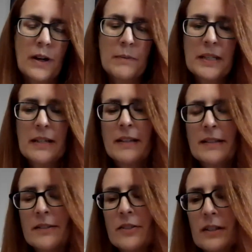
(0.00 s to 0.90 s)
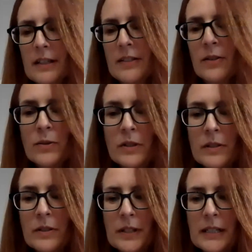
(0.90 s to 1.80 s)
I mean, it's those
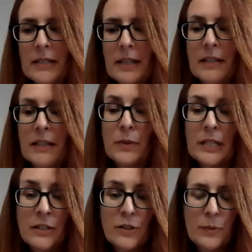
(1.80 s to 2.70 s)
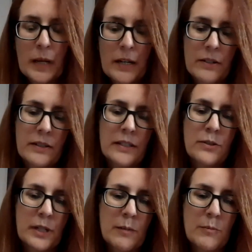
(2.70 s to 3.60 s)
little things. I think we can do better in
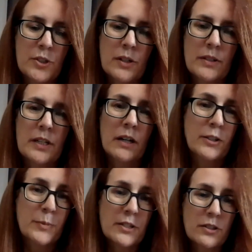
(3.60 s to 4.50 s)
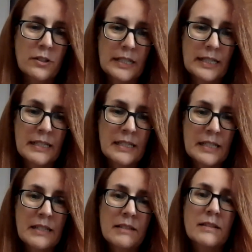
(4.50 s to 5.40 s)
New Hampshire on the occupational
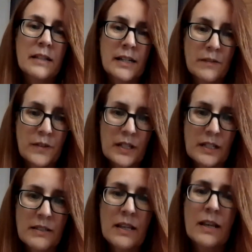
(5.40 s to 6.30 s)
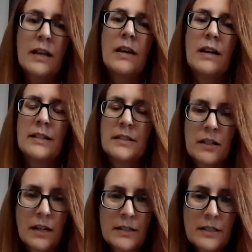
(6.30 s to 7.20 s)
licensing side of things. That's a
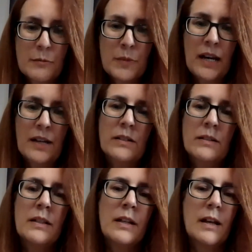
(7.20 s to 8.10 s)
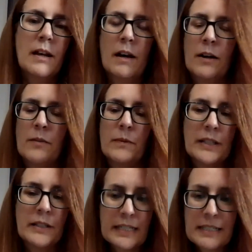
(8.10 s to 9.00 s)
constant battle.
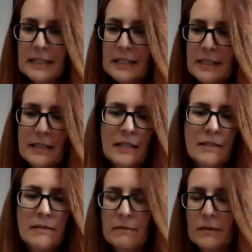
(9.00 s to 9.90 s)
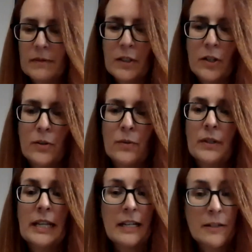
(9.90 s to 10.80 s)
I'd like to see us get,
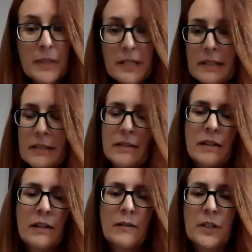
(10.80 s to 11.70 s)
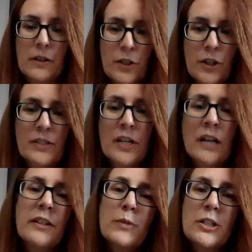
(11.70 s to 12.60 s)
cannabis. It's
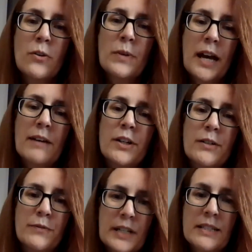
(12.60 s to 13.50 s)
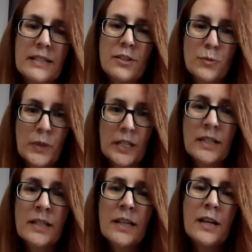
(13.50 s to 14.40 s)
not that we don't have our fights to
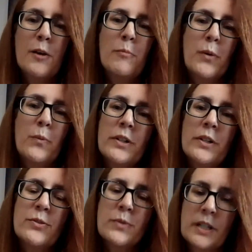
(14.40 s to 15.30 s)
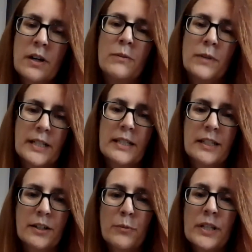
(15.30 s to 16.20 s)
win, but we're doing all right
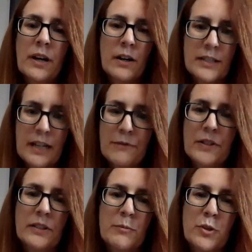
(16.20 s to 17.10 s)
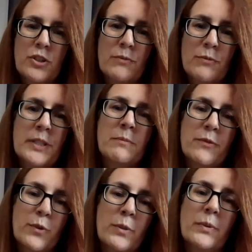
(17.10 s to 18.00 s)
here. We are definitely pushing freedom
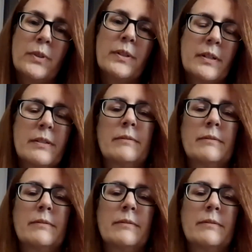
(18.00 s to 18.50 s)
forward.